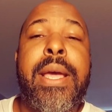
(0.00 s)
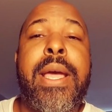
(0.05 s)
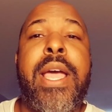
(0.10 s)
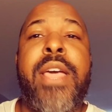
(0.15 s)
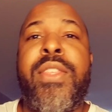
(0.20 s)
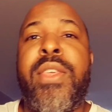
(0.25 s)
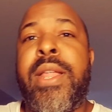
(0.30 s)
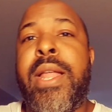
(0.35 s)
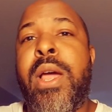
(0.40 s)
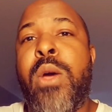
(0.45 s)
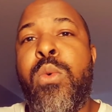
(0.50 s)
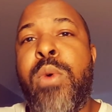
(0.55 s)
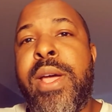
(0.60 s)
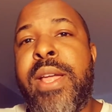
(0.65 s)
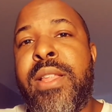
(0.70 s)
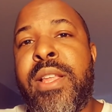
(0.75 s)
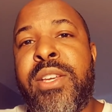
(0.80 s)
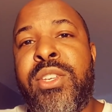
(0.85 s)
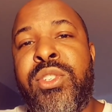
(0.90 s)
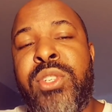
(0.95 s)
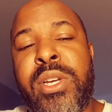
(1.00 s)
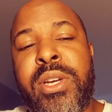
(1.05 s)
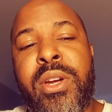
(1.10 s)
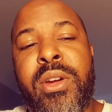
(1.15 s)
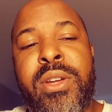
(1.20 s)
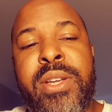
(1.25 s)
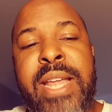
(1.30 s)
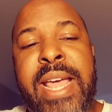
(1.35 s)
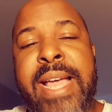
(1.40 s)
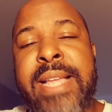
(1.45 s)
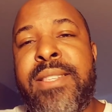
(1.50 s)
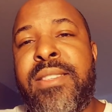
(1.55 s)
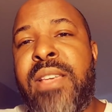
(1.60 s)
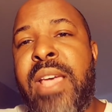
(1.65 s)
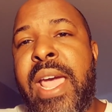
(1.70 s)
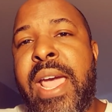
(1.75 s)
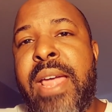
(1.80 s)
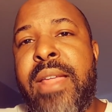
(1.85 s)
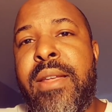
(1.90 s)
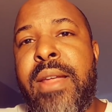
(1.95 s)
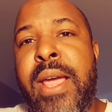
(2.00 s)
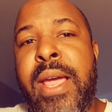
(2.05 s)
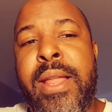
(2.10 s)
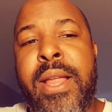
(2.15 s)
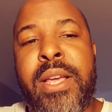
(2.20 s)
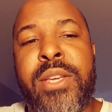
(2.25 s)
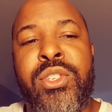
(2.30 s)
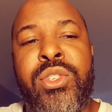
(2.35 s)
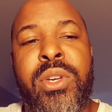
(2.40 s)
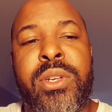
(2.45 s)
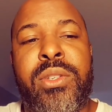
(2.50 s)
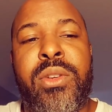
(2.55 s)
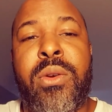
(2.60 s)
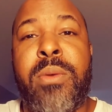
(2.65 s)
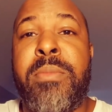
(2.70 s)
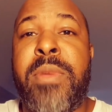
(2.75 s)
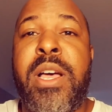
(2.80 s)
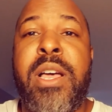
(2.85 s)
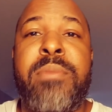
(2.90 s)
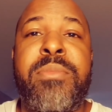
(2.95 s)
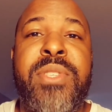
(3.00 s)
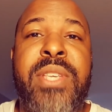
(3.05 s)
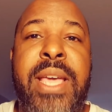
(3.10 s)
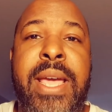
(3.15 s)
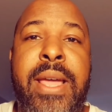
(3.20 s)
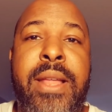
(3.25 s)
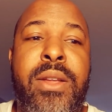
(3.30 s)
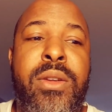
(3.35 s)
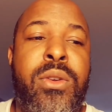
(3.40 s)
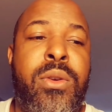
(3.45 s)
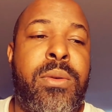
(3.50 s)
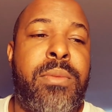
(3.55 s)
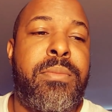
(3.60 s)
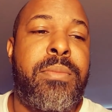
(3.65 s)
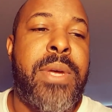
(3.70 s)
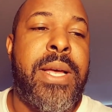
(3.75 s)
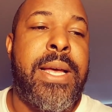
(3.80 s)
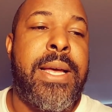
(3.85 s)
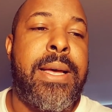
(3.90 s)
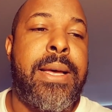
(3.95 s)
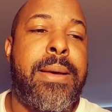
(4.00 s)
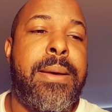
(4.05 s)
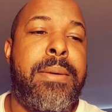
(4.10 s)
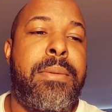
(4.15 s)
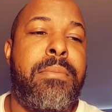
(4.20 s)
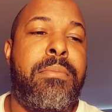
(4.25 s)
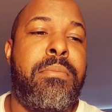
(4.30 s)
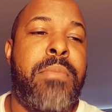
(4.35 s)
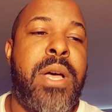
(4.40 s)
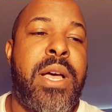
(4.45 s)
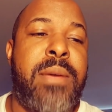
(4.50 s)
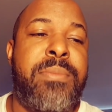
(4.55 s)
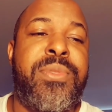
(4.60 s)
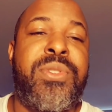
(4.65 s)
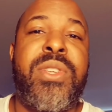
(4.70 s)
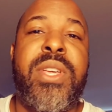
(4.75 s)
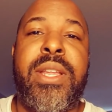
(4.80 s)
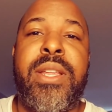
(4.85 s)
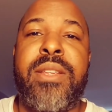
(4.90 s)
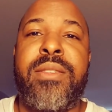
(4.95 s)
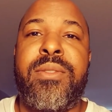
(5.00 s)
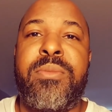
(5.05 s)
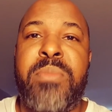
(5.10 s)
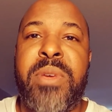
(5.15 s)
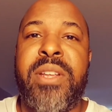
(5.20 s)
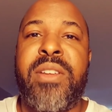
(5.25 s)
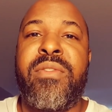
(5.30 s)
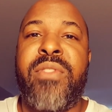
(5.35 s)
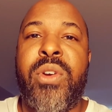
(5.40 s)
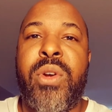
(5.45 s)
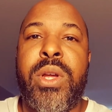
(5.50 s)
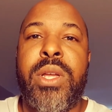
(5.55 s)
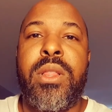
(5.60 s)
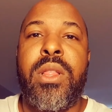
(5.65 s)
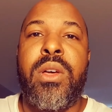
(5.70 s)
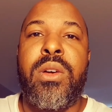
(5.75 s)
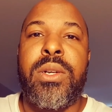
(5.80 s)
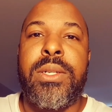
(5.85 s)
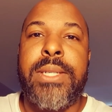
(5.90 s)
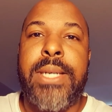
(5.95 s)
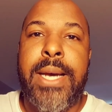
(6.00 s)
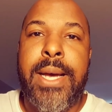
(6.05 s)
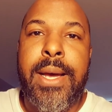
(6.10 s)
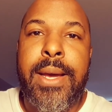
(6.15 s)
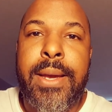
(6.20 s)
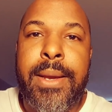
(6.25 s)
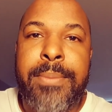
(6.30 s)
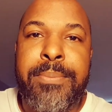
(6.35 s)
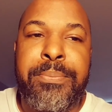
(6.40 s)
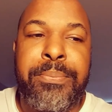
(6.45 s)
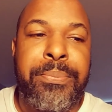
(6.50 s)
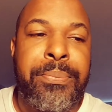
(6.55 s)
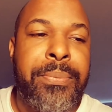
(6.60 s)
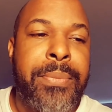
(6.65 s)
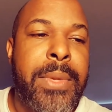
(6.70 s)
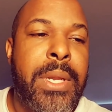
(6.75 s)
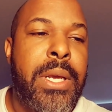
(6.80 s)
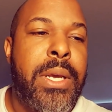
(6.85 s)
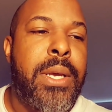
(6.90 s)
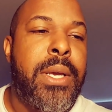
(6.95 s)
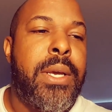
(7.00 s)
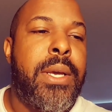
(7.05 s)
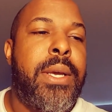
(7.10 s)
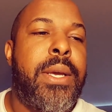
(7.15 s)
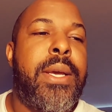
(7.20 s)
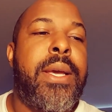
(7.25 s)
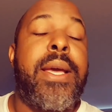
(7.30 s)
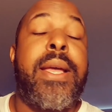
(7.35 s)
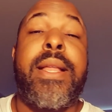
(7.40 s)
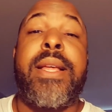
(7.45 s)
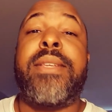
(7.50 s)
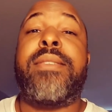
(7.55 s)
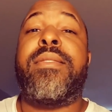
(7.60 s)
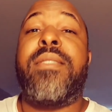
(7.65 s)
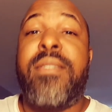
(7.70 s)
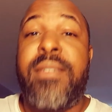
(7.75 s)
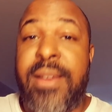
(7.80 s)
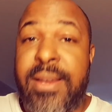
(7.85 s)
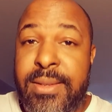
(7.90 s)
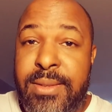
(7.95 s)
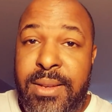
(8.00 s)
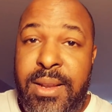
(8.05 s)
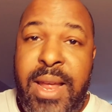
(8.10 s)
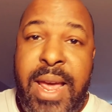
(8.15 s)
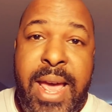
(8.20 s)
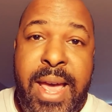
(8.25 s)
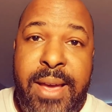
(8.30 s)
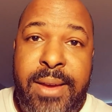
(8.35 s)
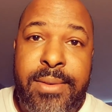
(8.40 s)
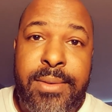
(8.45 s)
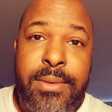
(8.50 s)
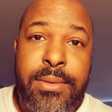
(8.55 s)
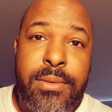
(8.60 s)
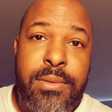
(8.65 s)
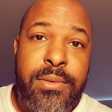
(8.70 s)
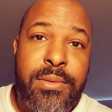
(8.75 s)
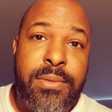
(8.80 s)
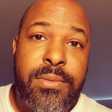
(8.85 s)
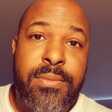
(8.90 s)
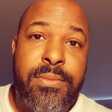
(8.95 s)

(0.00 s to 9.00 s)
And then I went and I shook her dad's hand and I shook her mom's hand, and her mom said, it's been a very long time. And I said, yes, it has.